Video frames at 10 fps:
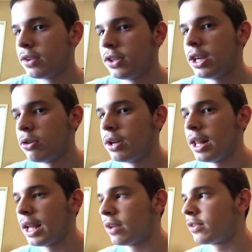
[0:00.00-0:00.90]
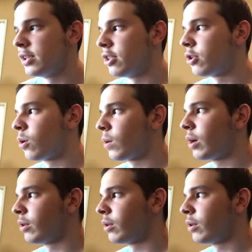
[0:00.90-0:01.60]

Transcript: the internet likes to throw around a